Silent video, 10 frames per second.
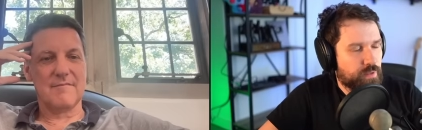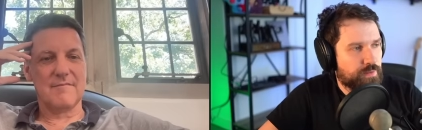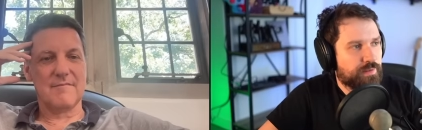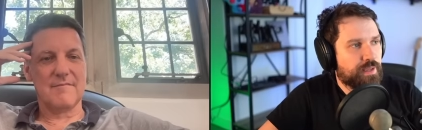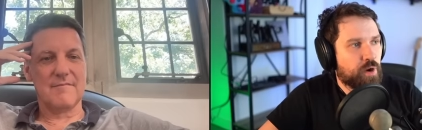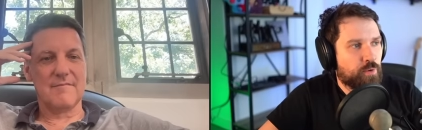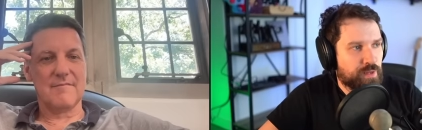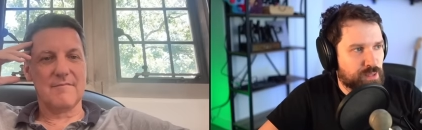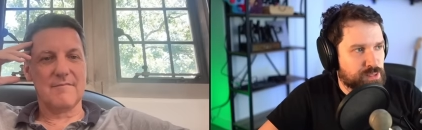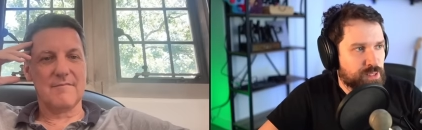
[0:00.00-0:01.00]
Speaker 1: and the data already
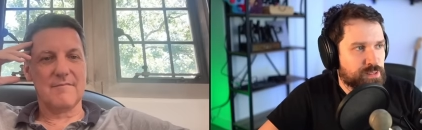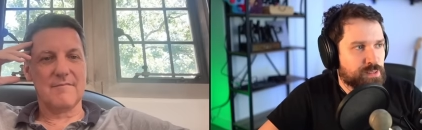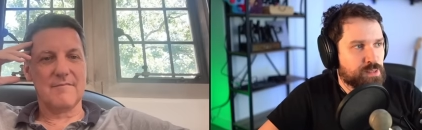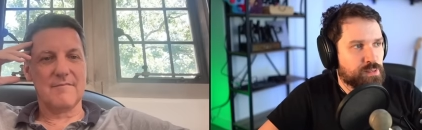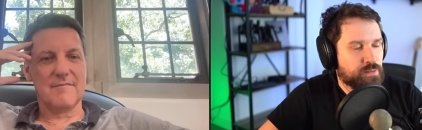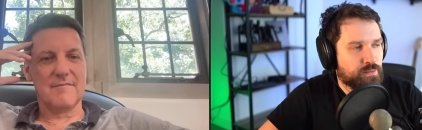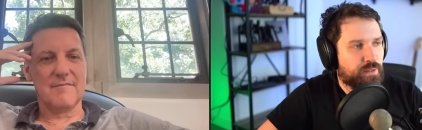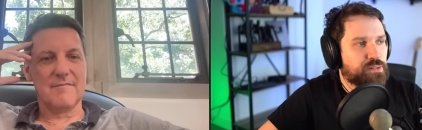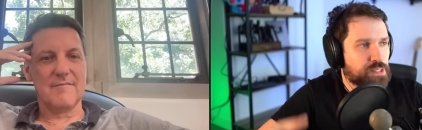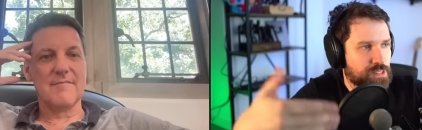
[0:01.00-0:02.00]
exists. It's
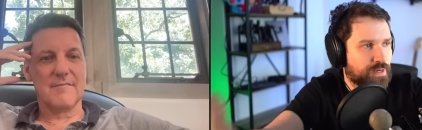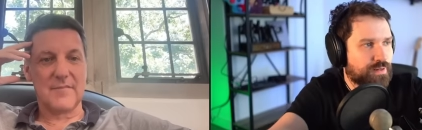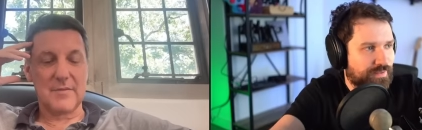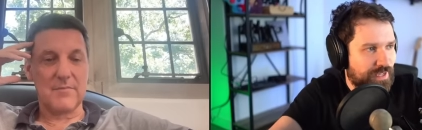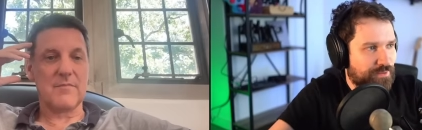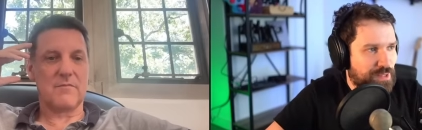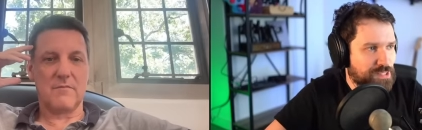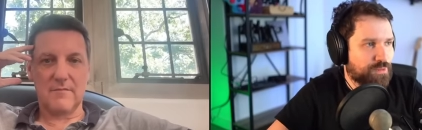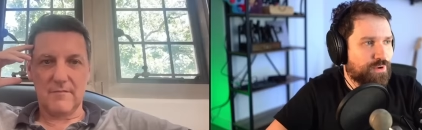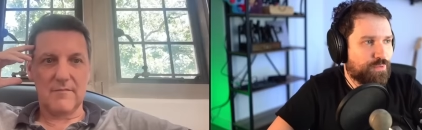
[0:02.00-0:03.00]
just not in a database
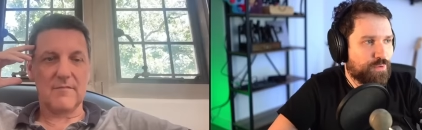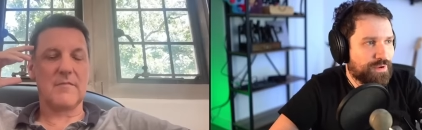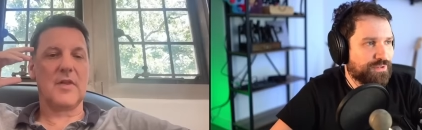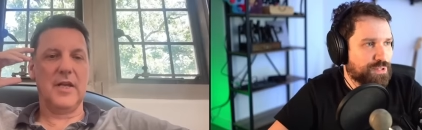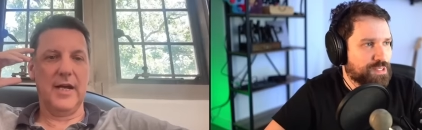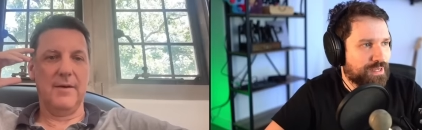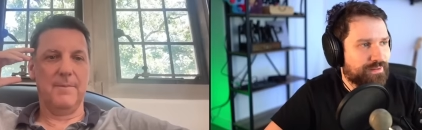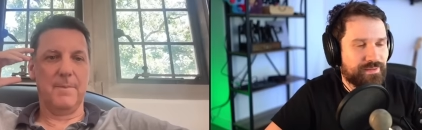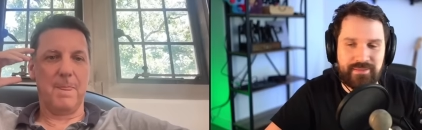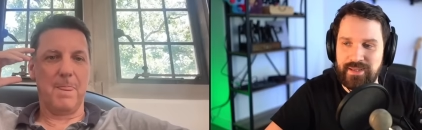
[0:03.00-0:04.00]
somewhere where we can just like
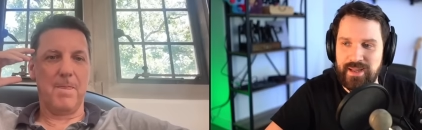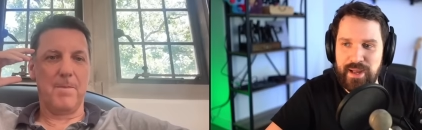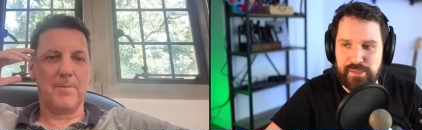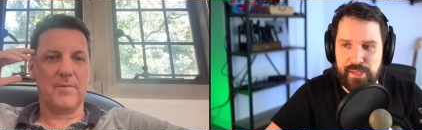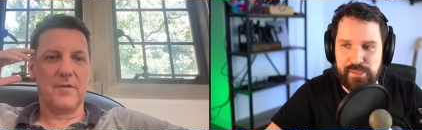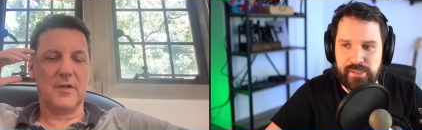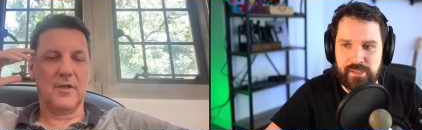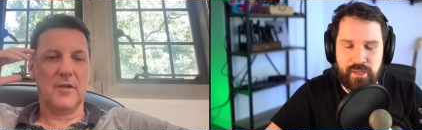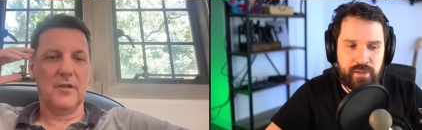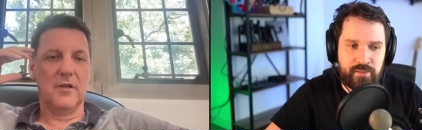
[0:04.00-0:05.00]
yeah, yeah access it.
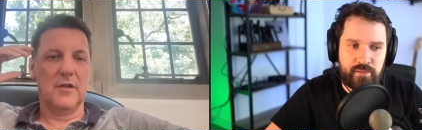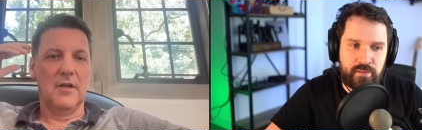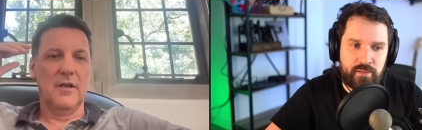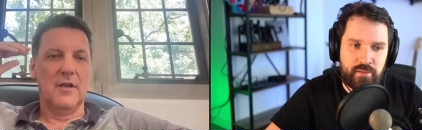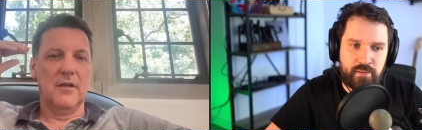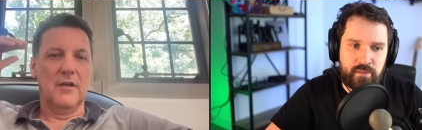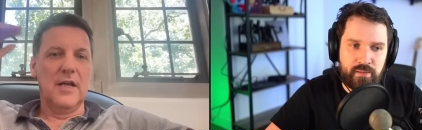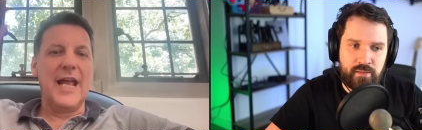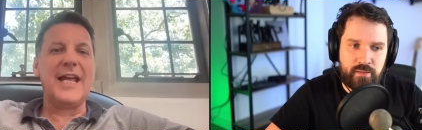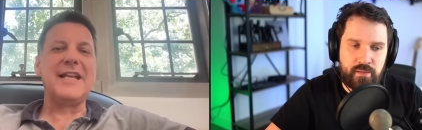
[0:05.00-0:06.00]
Yeah.
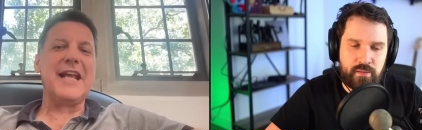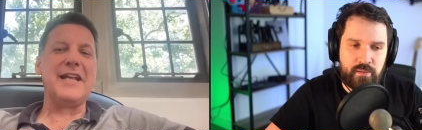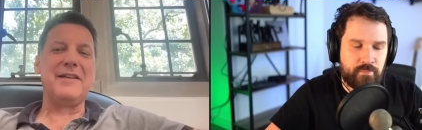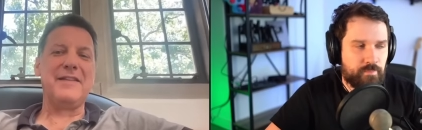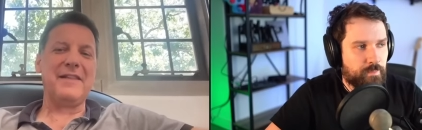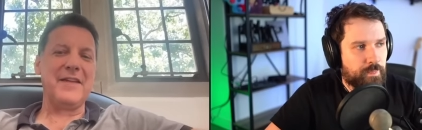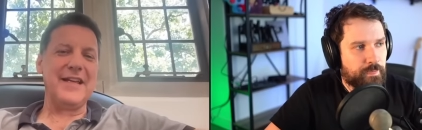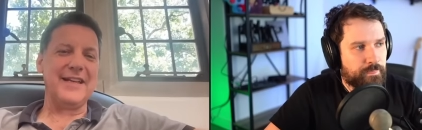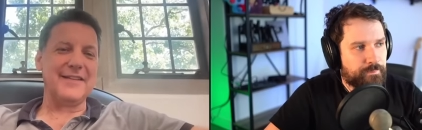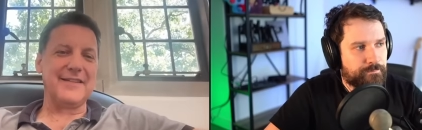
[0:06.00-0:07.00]
Speaker 2: And, and the thing
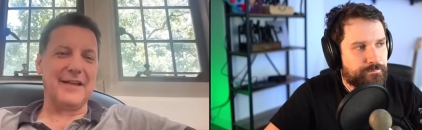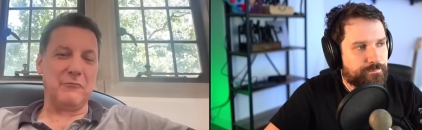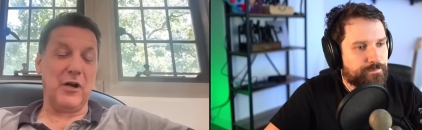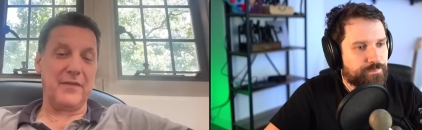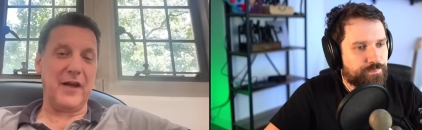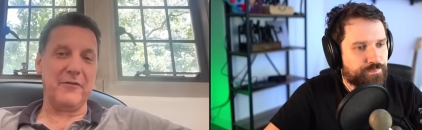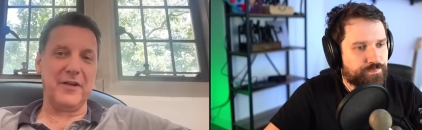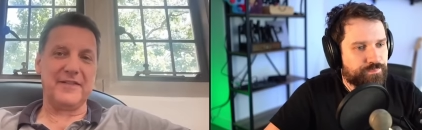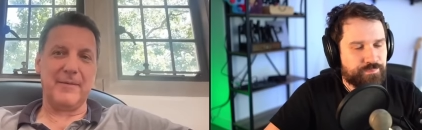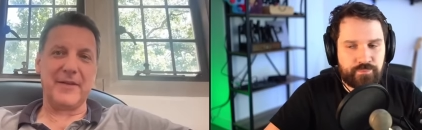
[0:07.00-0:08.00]
is, what I thought you were going
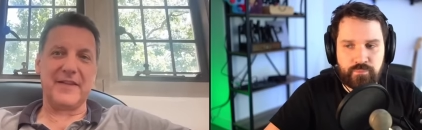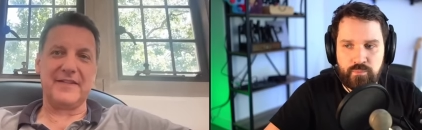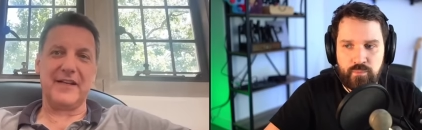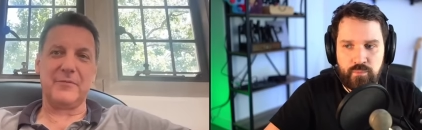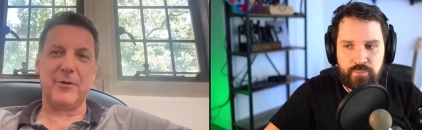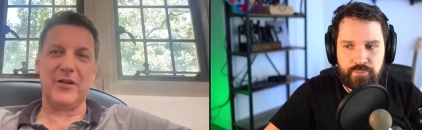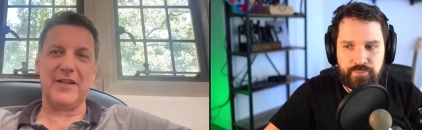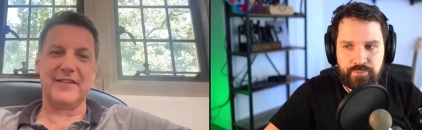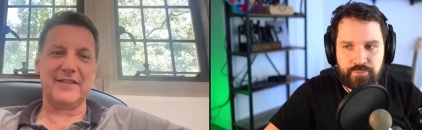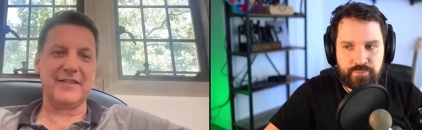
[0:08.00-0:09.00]
to say about the saddest part
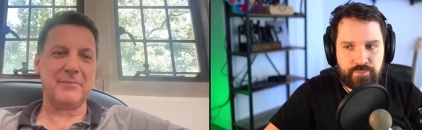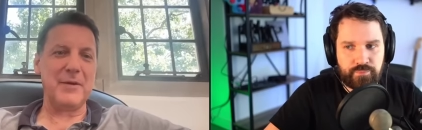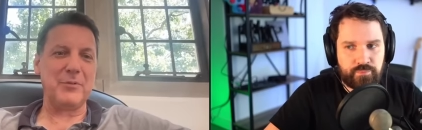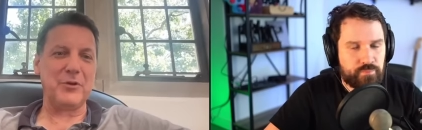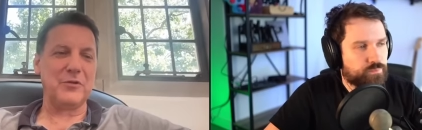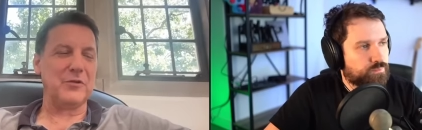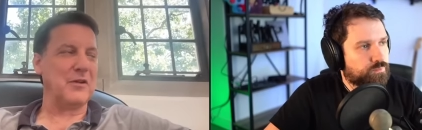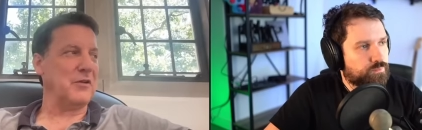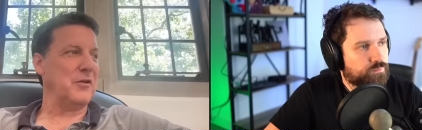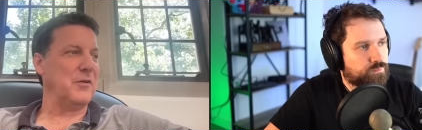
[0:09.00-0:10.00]
is, is the people
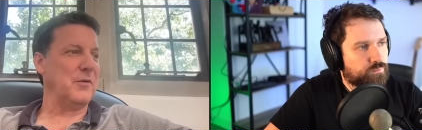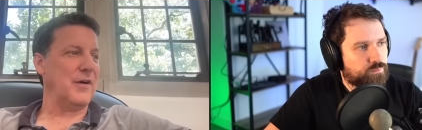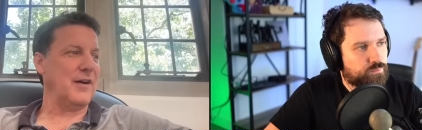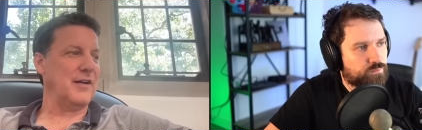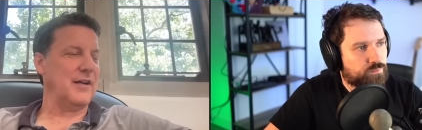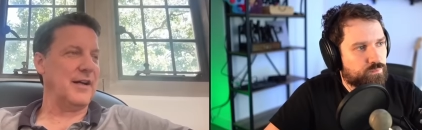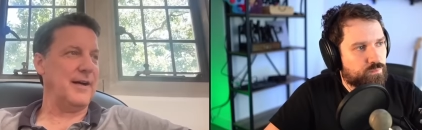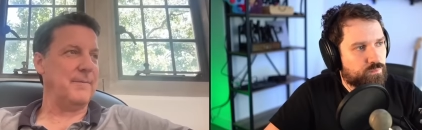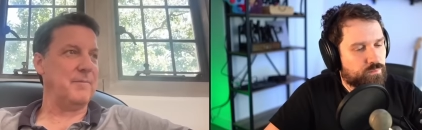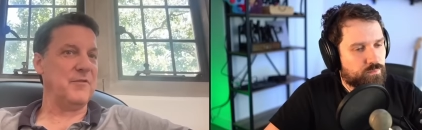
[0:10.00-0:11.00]
who
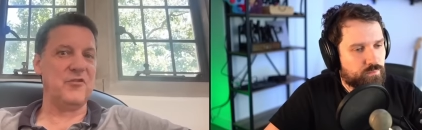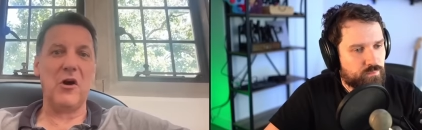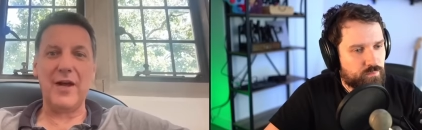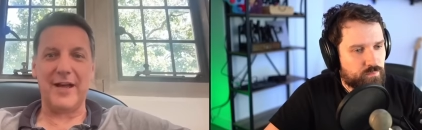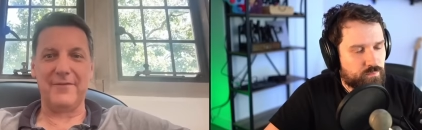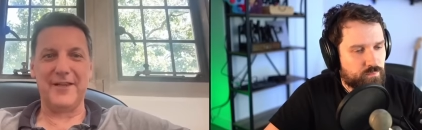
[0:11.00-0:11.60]
um, don't have the